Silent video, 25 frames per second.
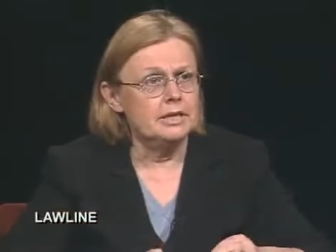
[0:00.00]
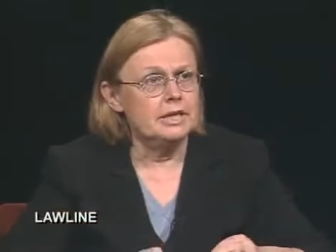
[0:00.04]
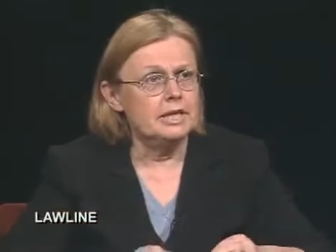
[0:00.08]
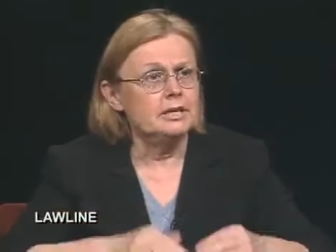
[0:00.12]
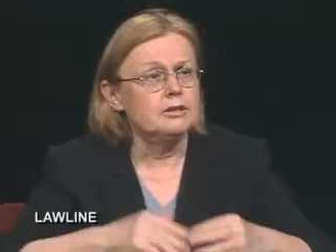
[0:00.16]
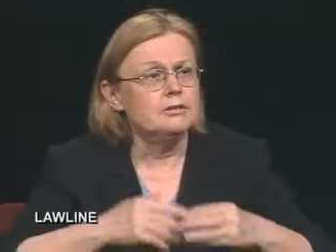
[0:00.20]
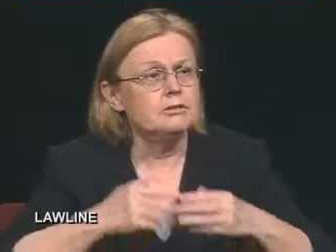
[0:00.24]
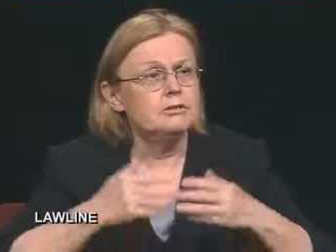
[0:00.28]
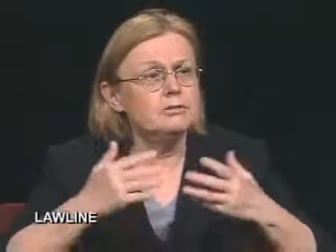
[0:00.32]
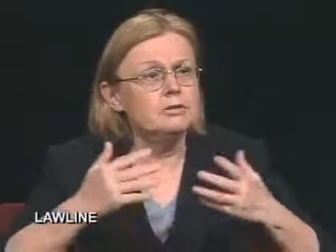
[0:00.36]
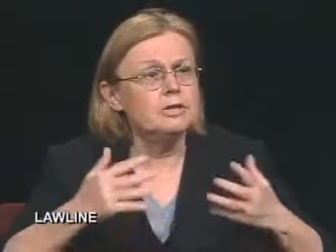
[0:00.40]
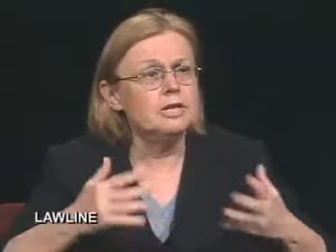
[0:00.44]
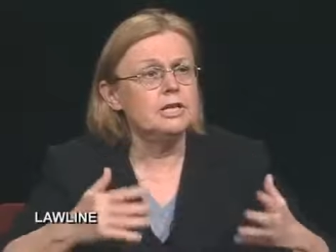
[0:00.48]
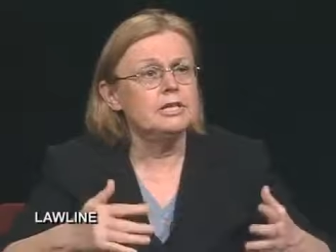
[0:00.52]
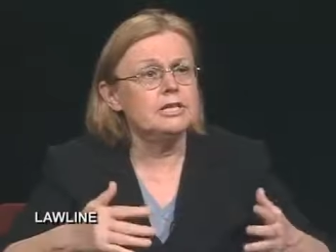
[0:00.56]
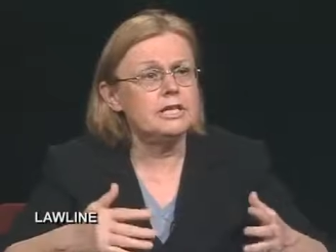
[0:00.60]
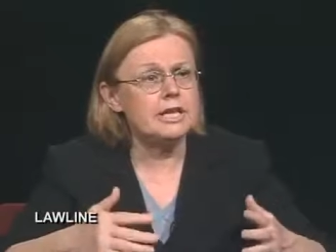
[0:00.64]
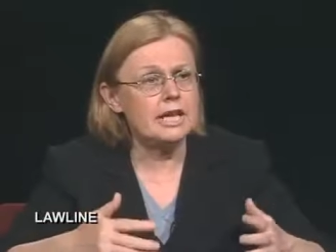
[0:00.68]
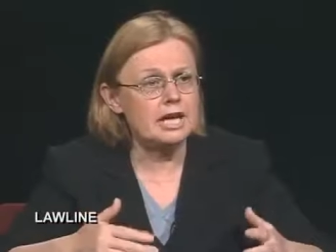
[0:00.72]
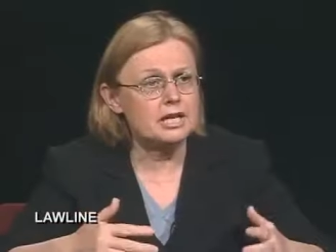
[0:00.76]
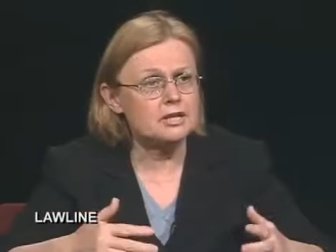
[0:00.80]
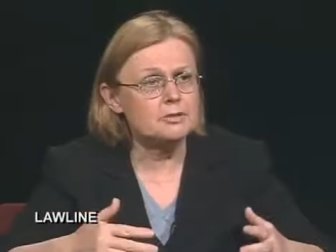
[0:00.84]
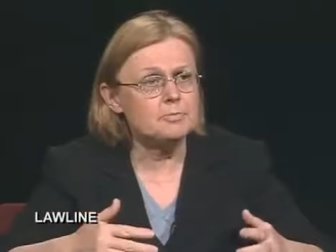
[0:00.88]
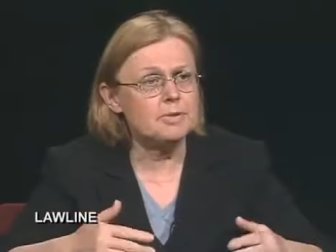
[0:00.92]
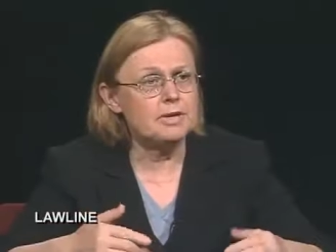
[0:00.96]
including
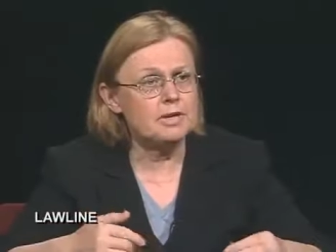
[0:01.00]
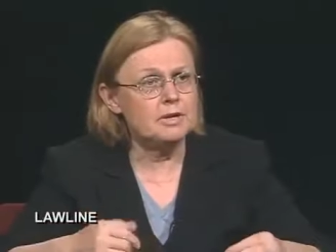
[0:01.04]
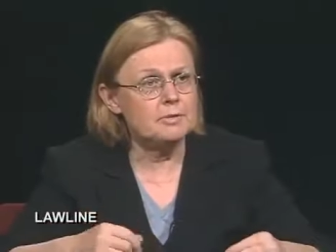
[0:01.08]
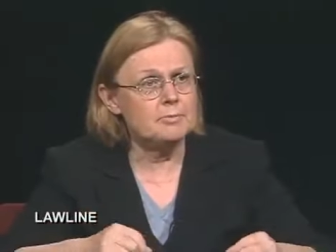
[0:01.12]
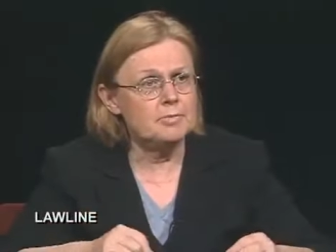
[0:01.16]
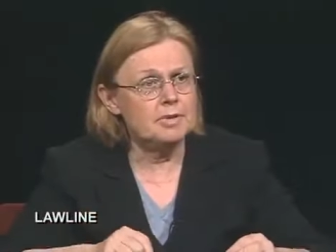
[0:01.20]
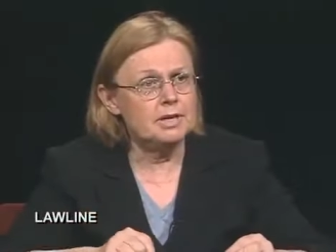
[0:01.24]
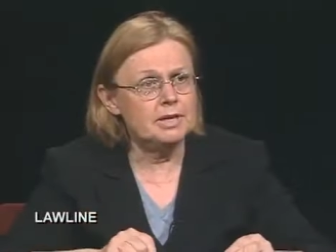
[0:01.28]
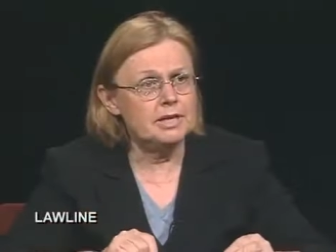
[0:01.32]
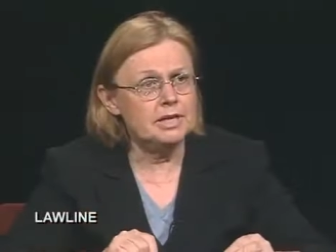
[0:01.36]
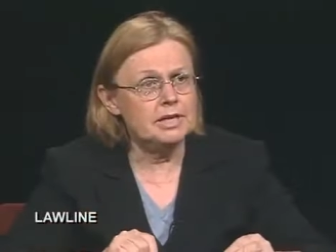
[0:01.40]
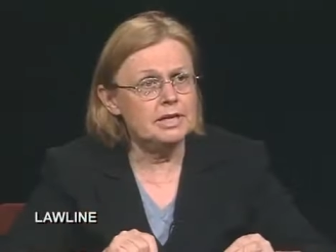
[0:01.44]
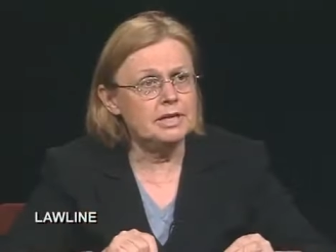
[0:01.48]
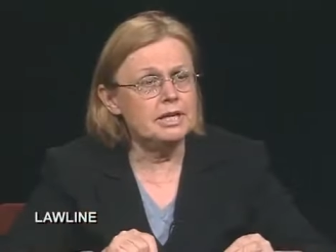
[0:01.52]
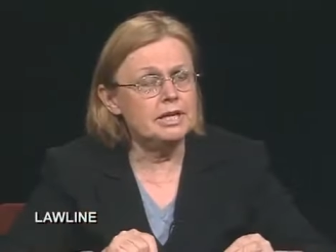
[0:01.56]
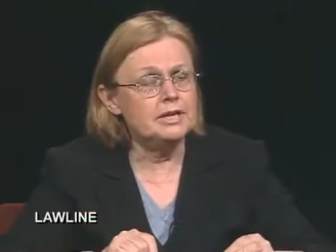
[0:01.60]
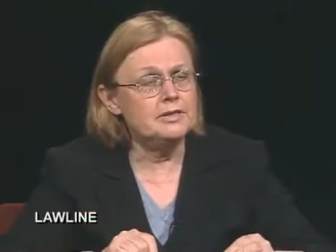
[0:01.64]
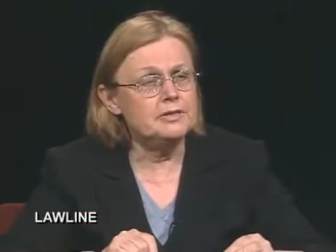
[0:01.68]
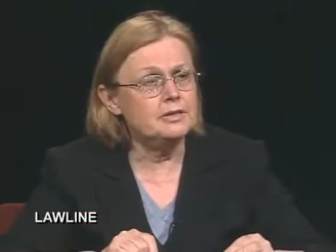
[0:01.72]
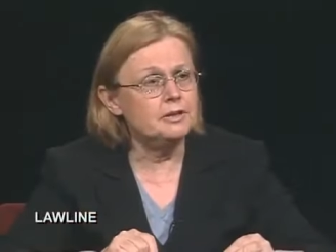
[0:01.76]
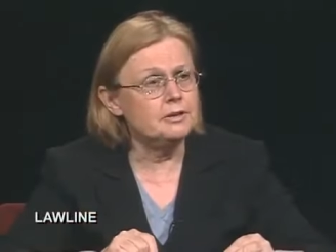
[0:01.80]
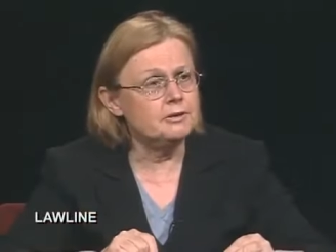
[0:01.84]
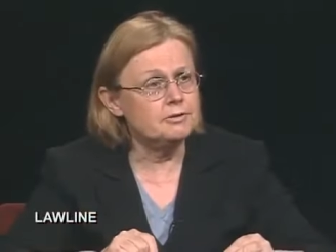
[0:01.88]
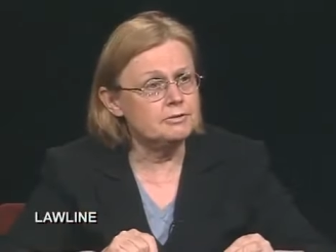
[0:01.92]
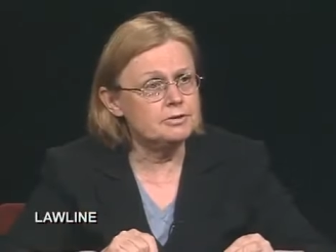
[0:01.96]
taxpayer money,
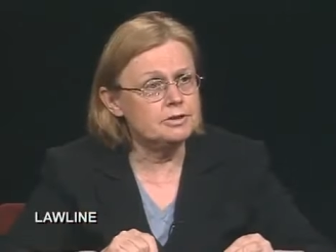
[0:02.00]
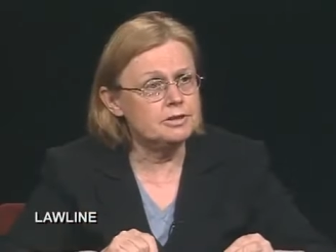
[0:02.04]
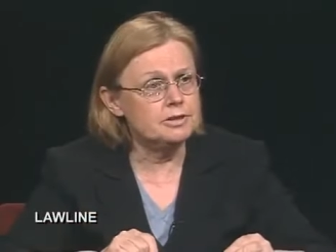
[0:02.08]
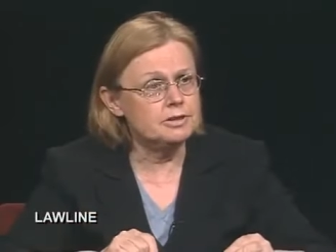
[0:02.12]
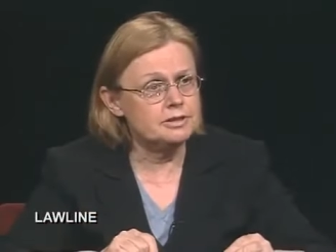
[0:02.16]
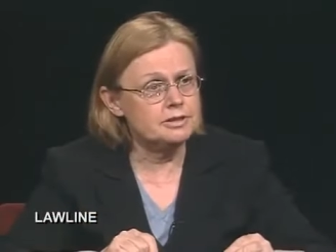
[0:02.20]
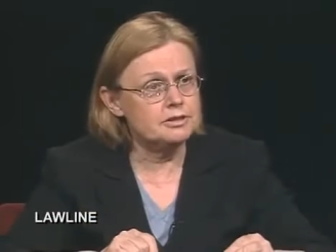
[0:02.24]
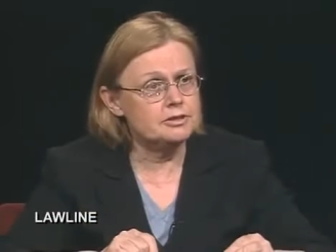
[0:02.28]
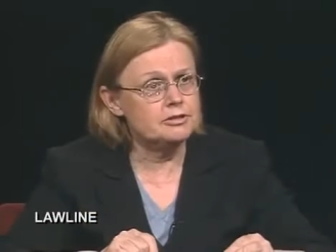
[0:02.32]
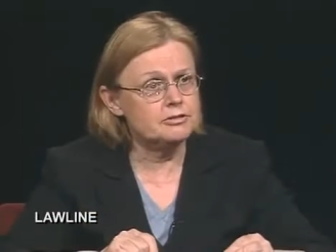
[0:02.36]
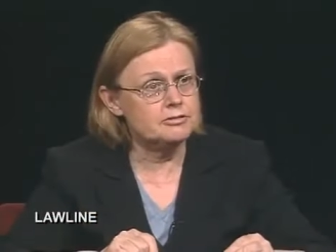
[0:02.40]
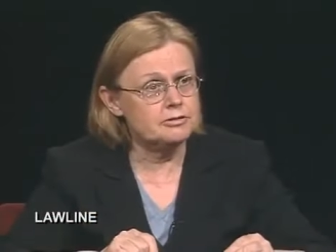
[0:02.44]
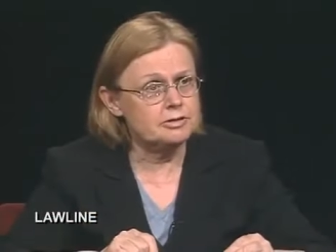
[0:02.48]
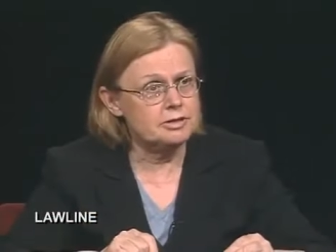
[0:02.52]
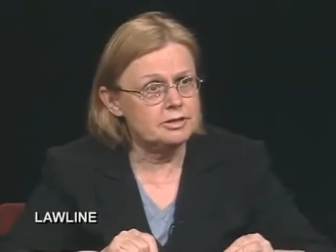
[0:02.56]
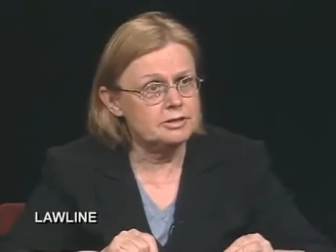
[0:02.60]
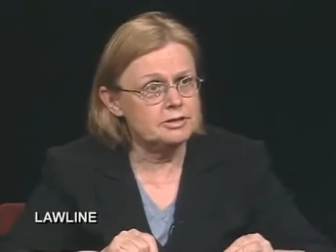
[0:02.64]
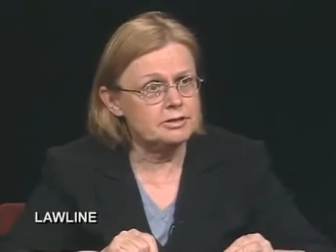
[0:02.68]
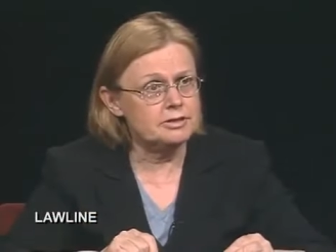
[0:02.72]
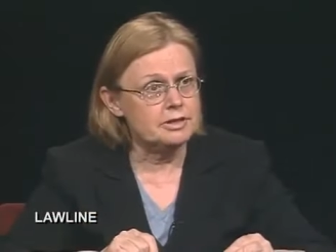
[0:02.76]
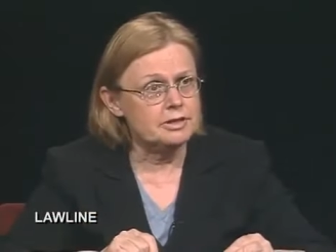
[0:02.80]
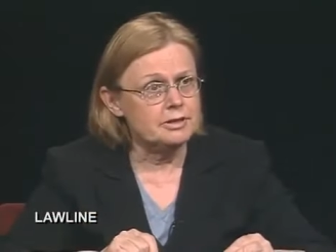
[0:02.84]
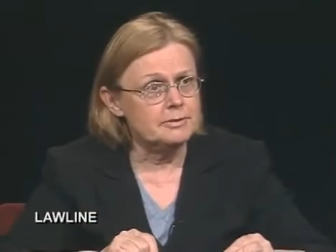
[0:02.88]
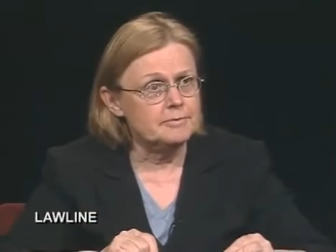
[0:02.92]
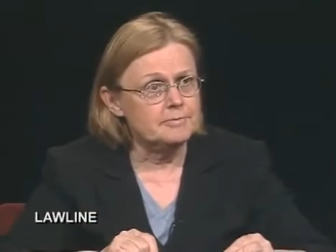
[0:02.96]
in those
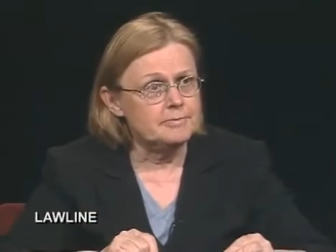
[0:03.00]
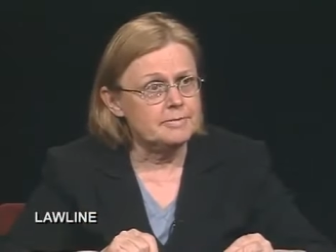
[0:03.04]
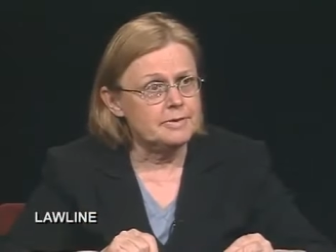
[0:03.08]
industries,